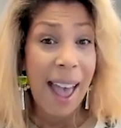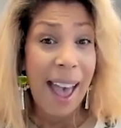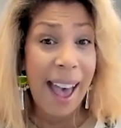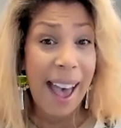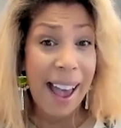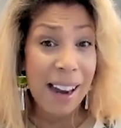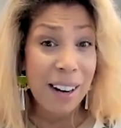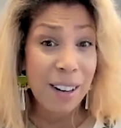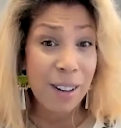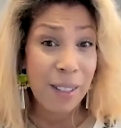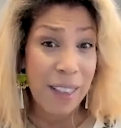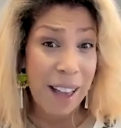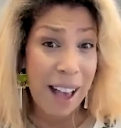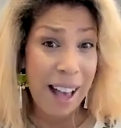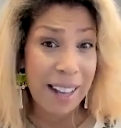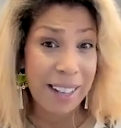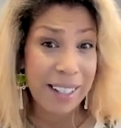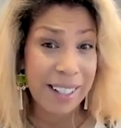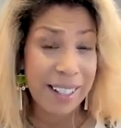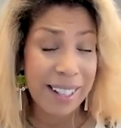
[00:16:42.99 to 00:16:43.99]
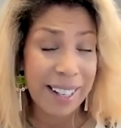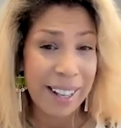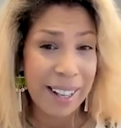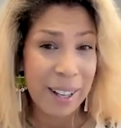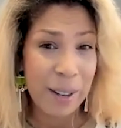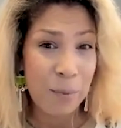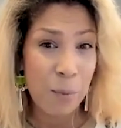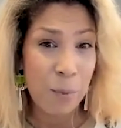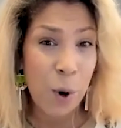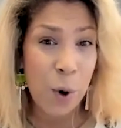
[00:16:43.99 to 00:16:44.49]
Had that
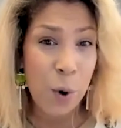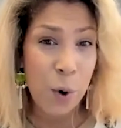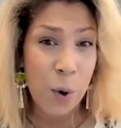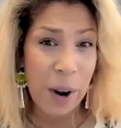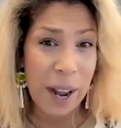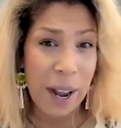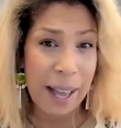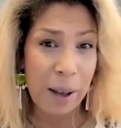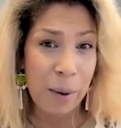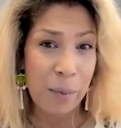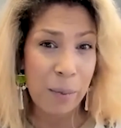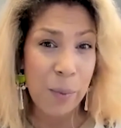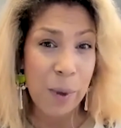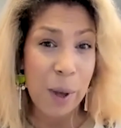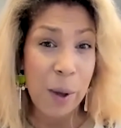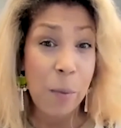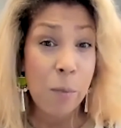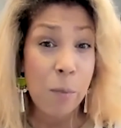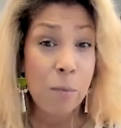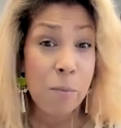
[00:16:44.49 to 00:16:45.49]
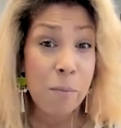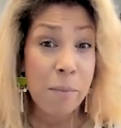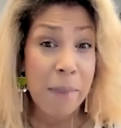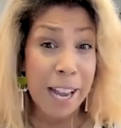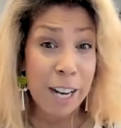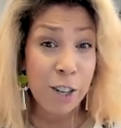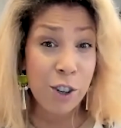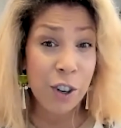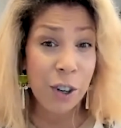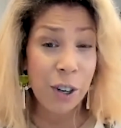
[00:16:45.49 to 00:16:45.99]
program
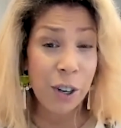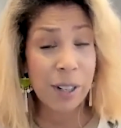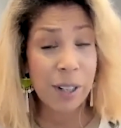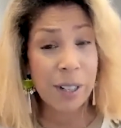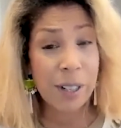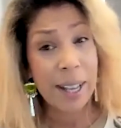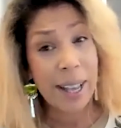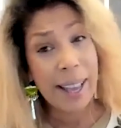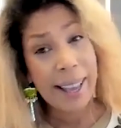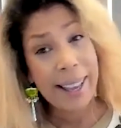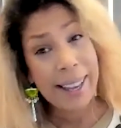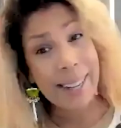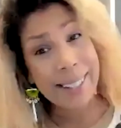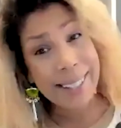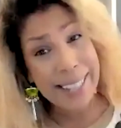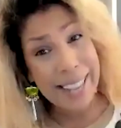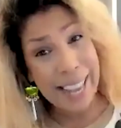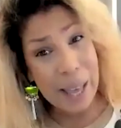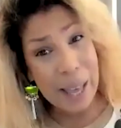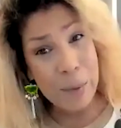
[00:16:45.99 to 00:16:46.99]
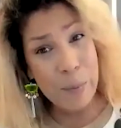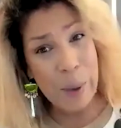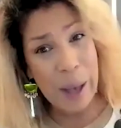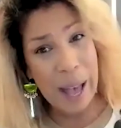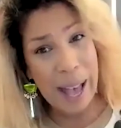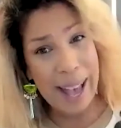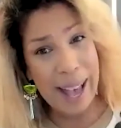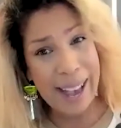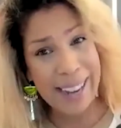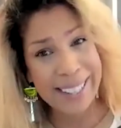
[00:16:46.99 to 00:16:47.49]
measured its
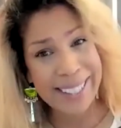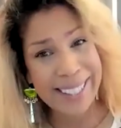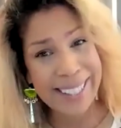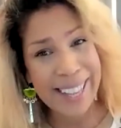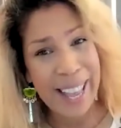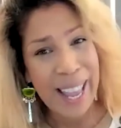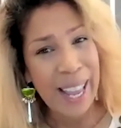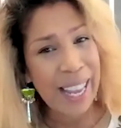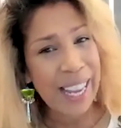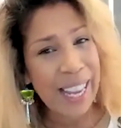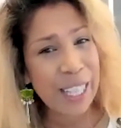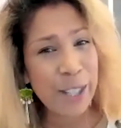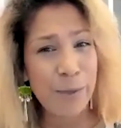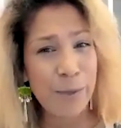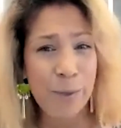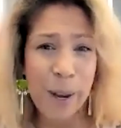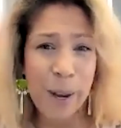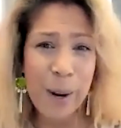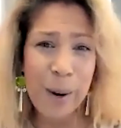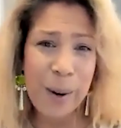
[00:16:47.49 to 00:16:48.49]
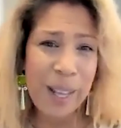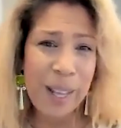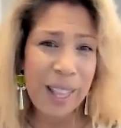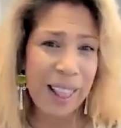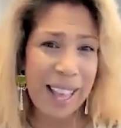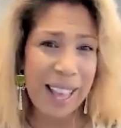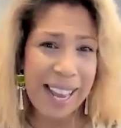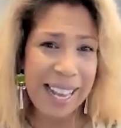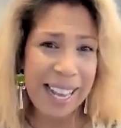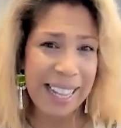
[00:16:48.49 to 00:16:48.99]
impacts, it's very
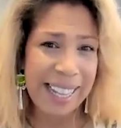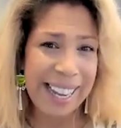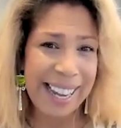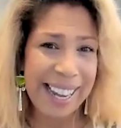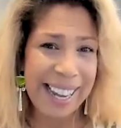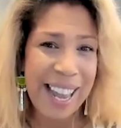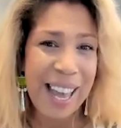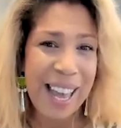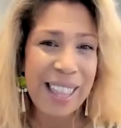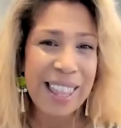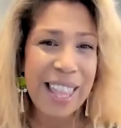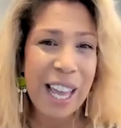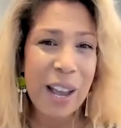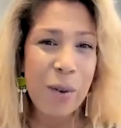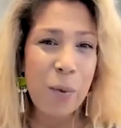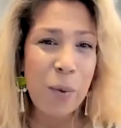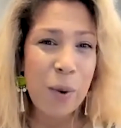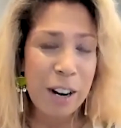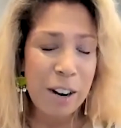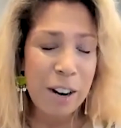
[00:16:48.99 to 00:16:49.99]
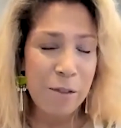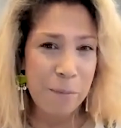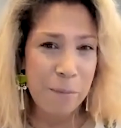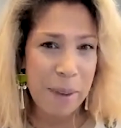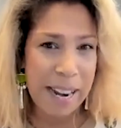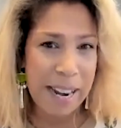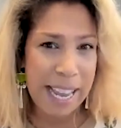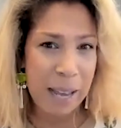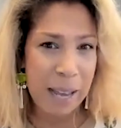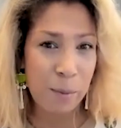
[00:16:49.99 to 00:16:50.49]
likely they would have
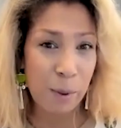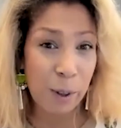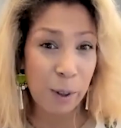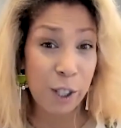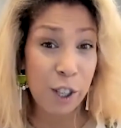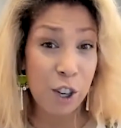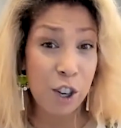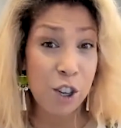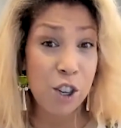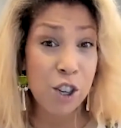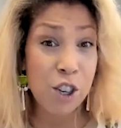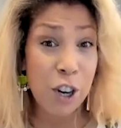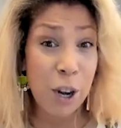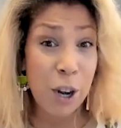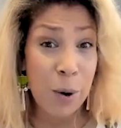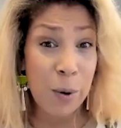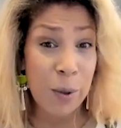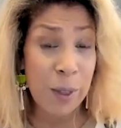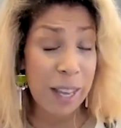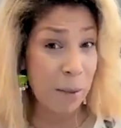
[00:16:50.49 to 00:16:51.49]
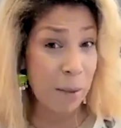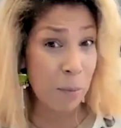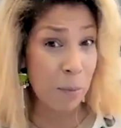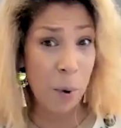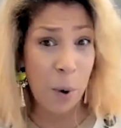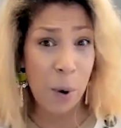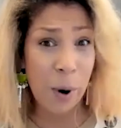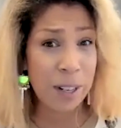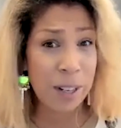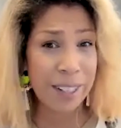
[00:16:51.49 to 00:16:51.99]
been able to show the
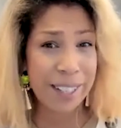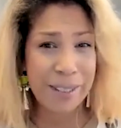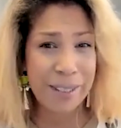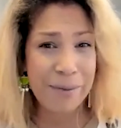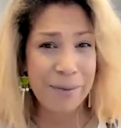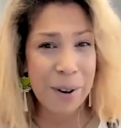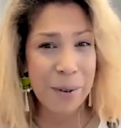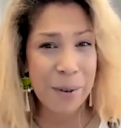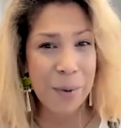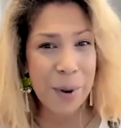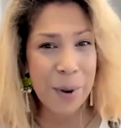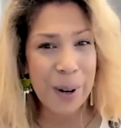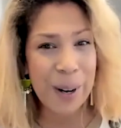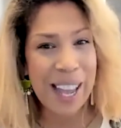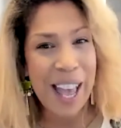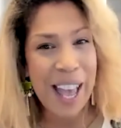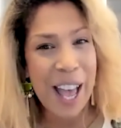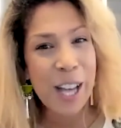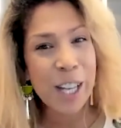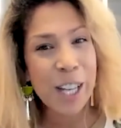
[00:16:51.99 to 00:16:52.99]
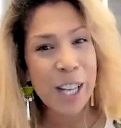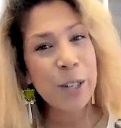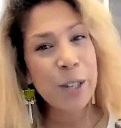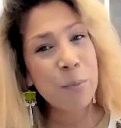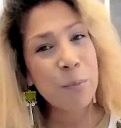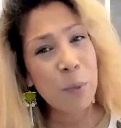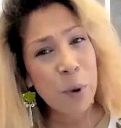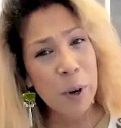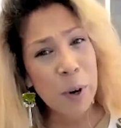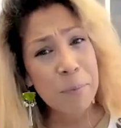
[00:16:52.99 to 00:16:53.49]
importance of their work to
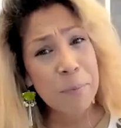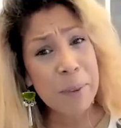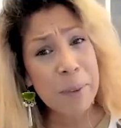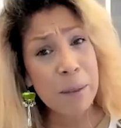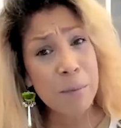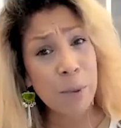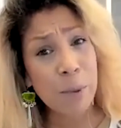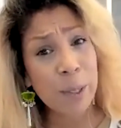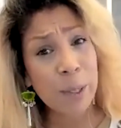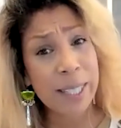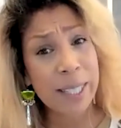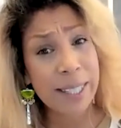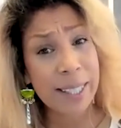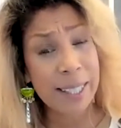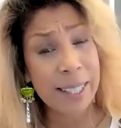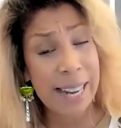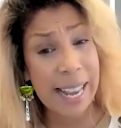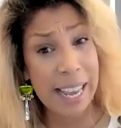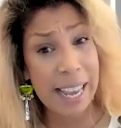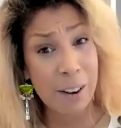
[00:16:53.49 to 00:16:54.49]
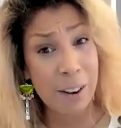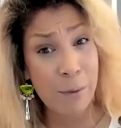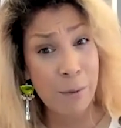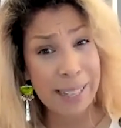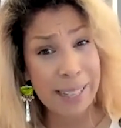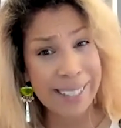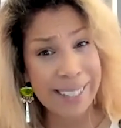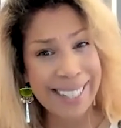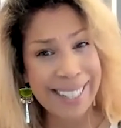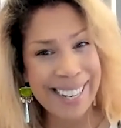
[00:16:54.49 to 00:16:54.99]
more people to stay
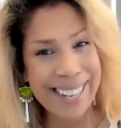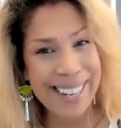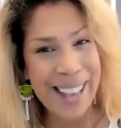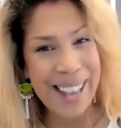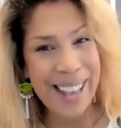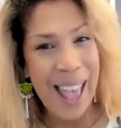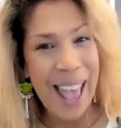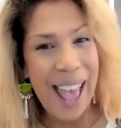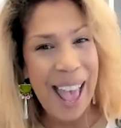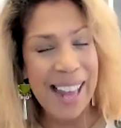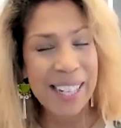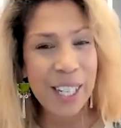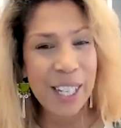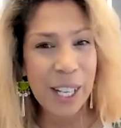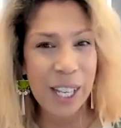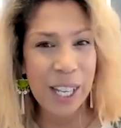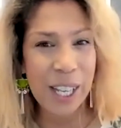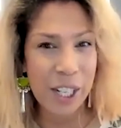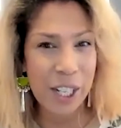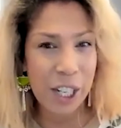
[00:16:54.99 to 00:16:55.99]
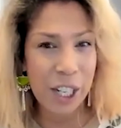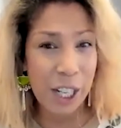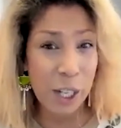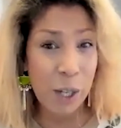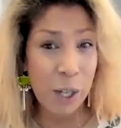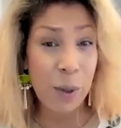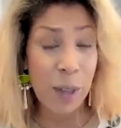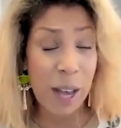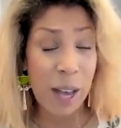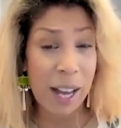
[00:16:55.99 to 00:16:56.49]
invested and to
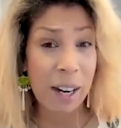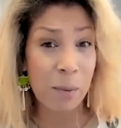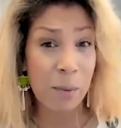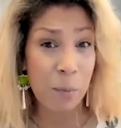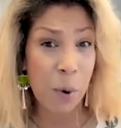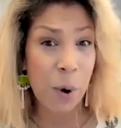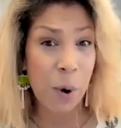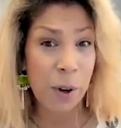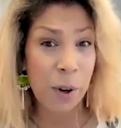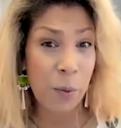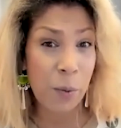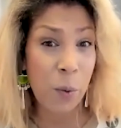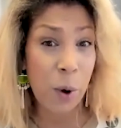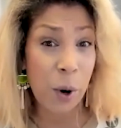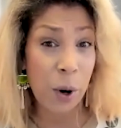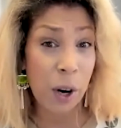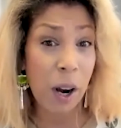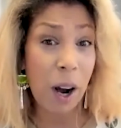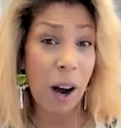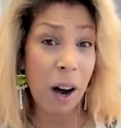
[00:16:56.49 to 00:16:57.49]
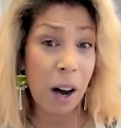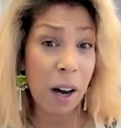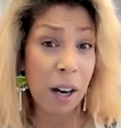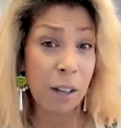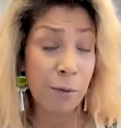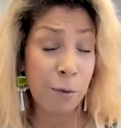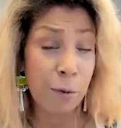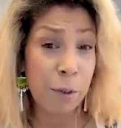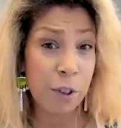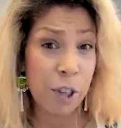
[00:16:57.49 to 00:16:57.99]
continue that important work
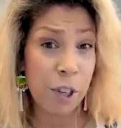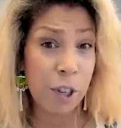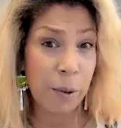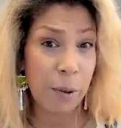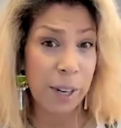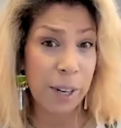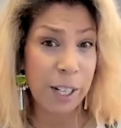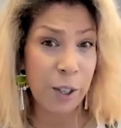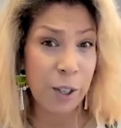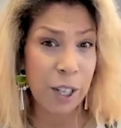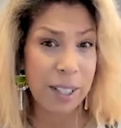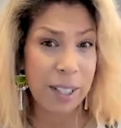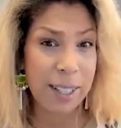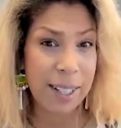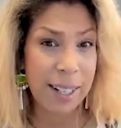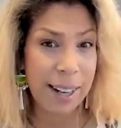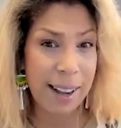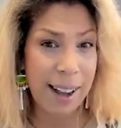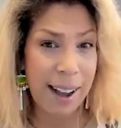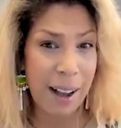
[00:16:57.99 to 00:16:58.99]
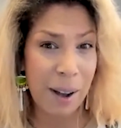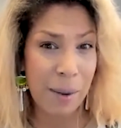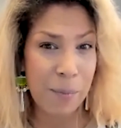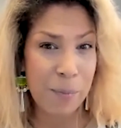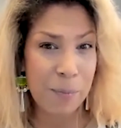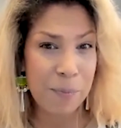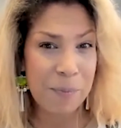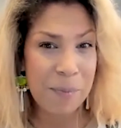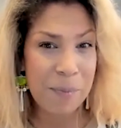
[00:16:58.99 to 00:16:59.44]
on for generations to come.